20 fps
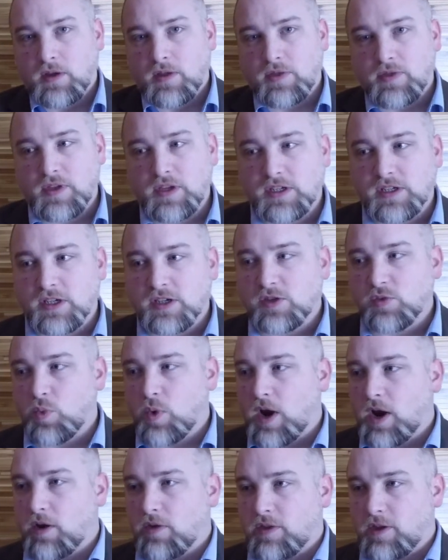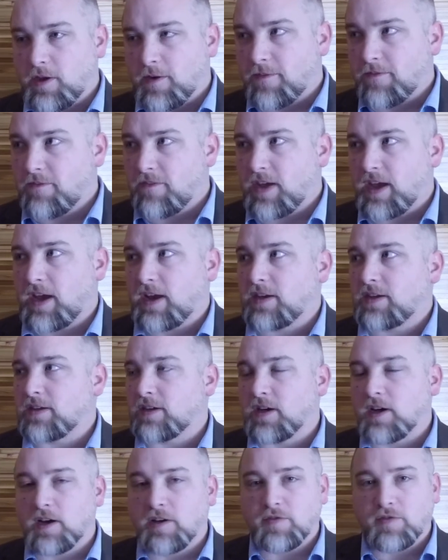This is where the effect
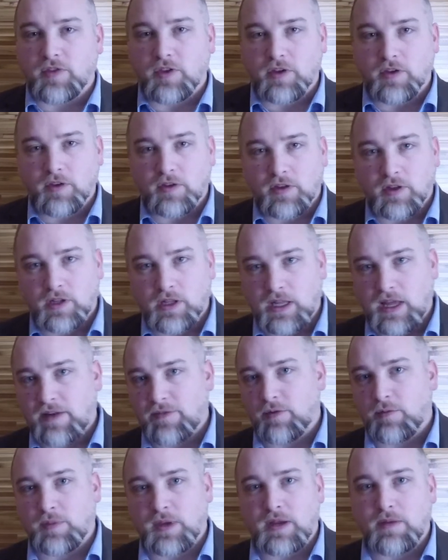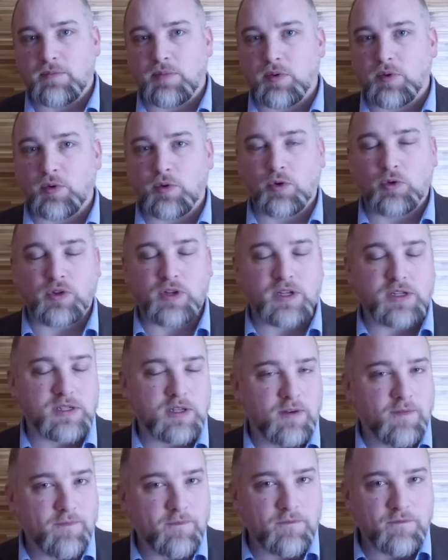of the lever being pulled is
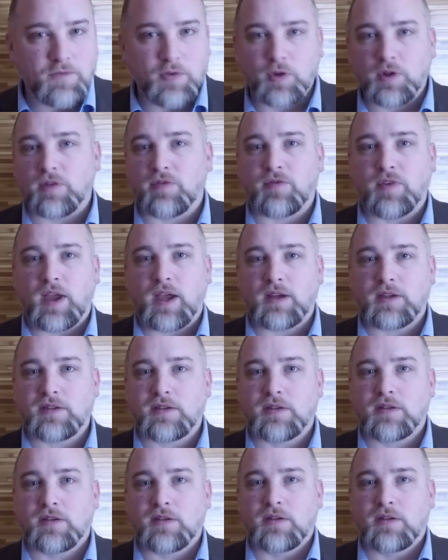in full effect.